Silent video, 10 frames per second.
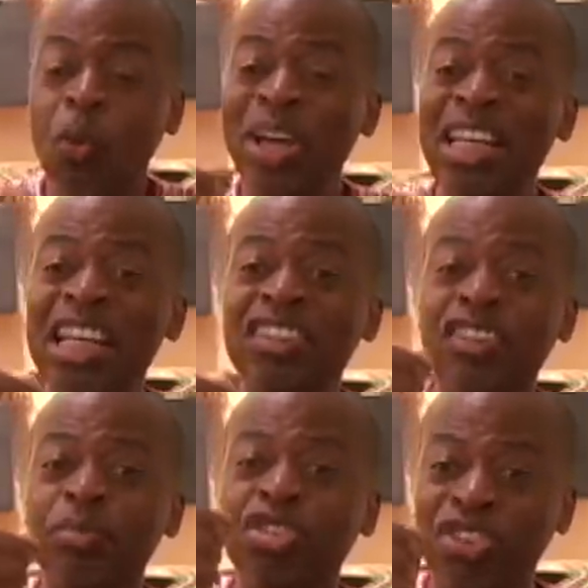We need
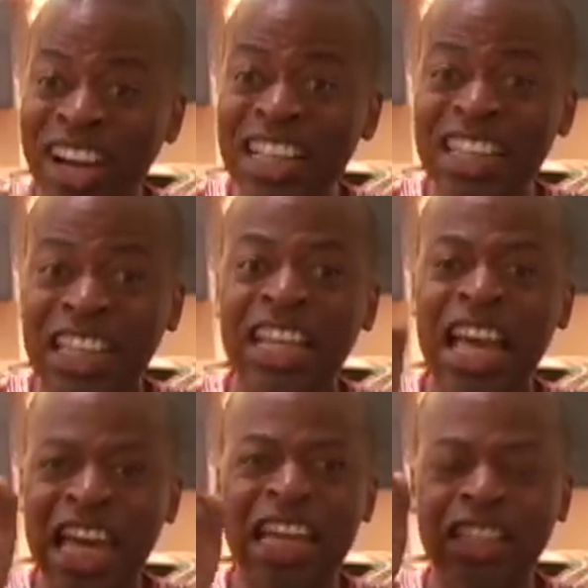some training
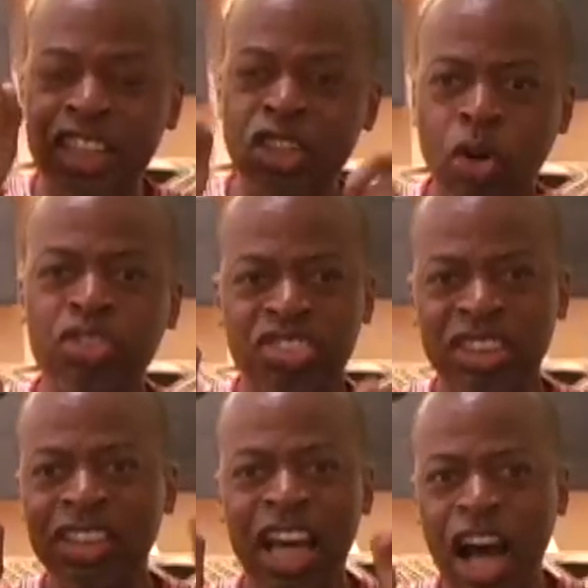in the
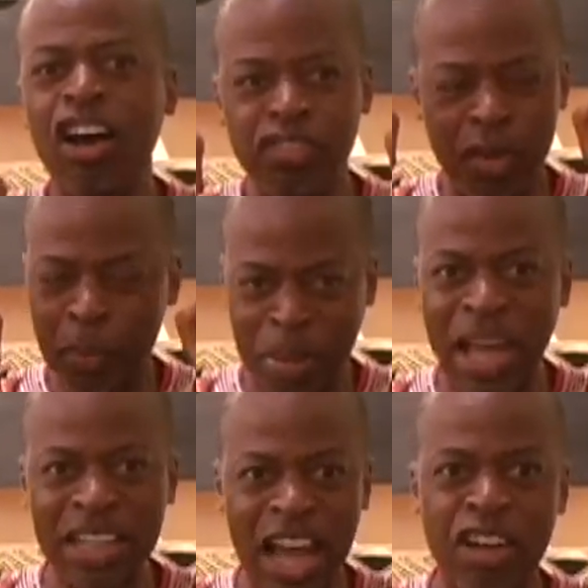notion of
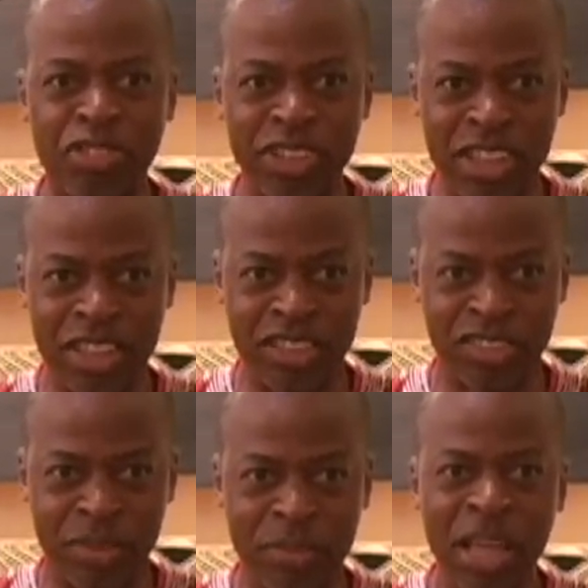Pan
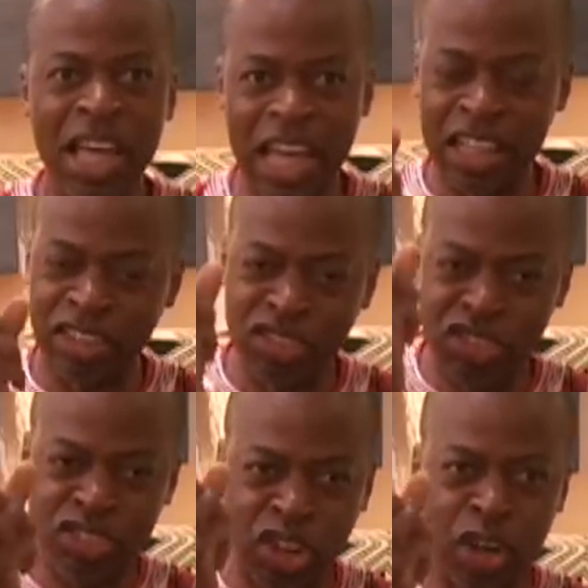Africanism in
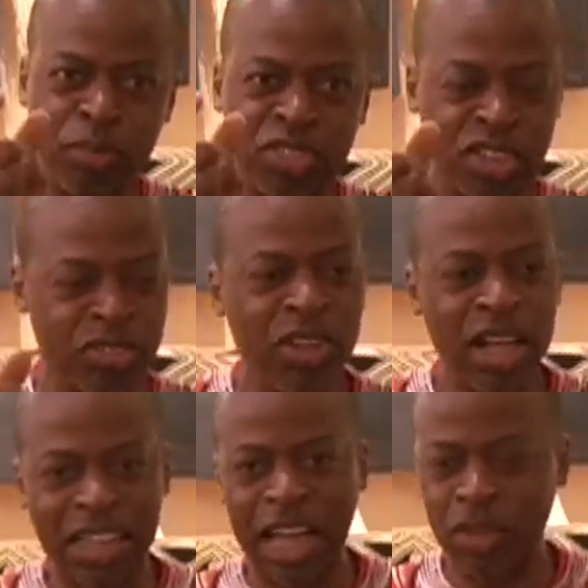terms of,
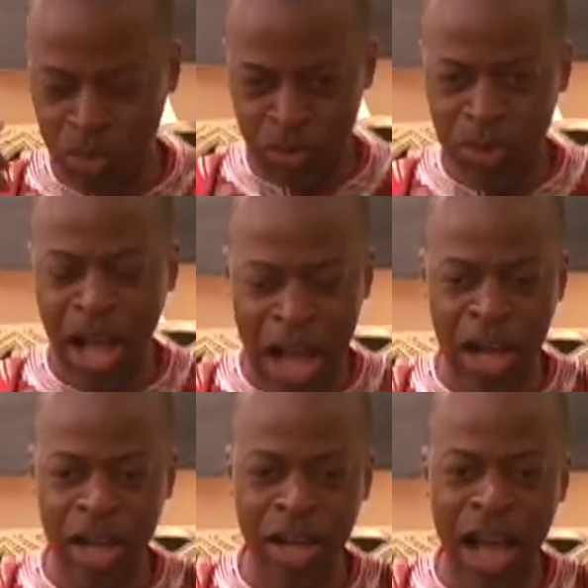like,
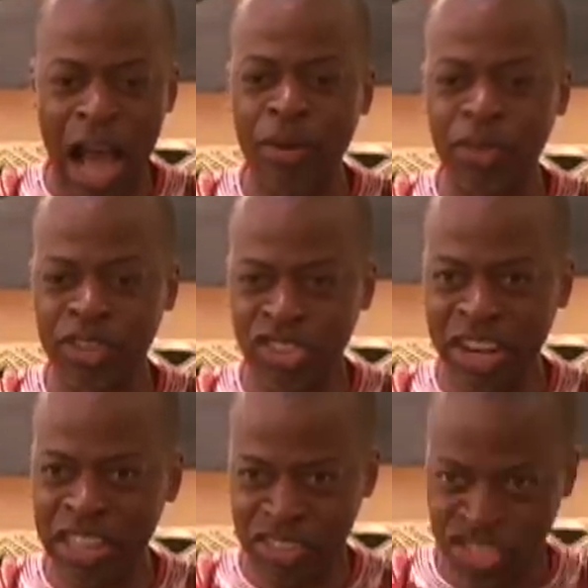our
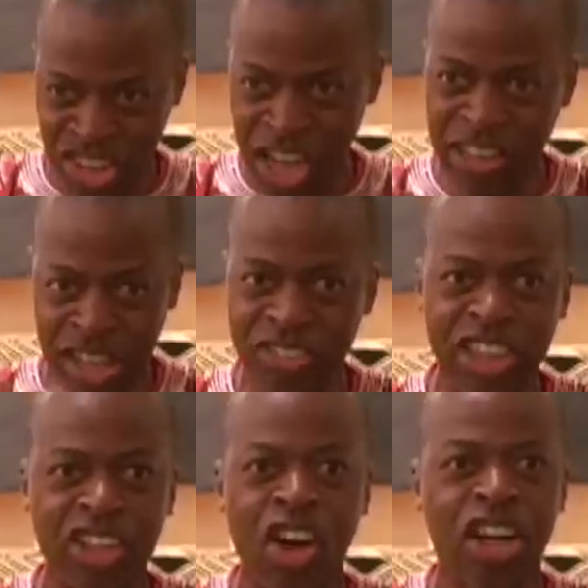great John Henrik
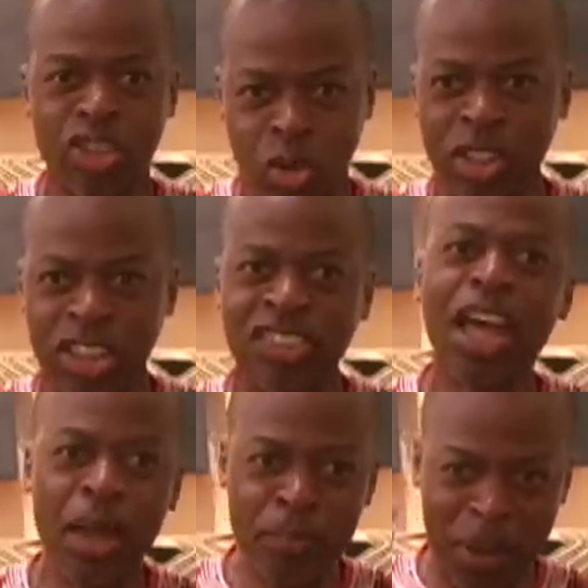Clarke taught
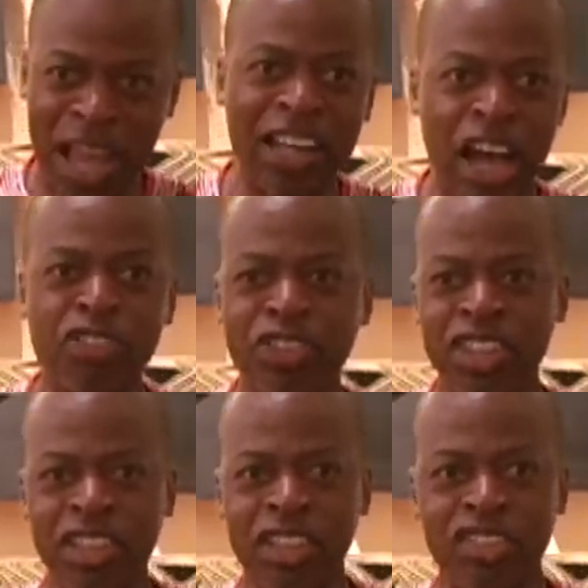us, Pan
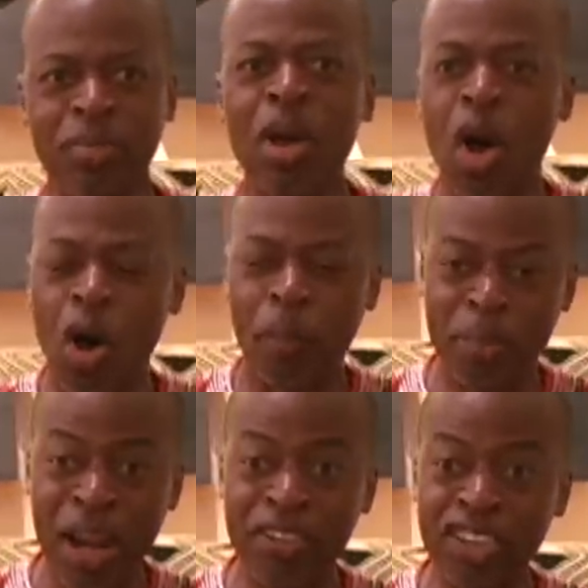Africanism or
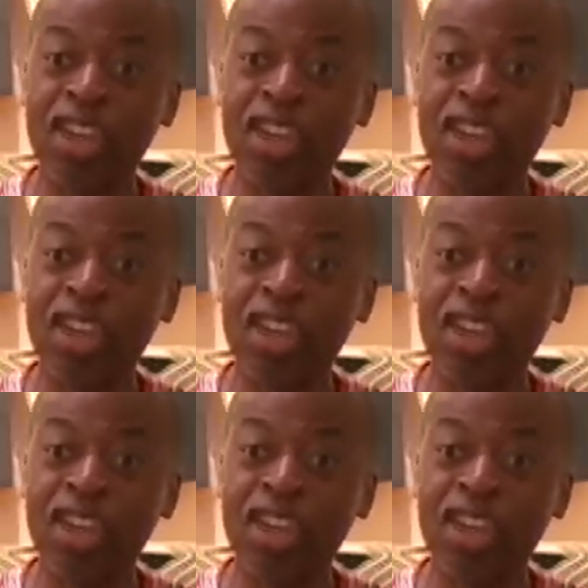perish.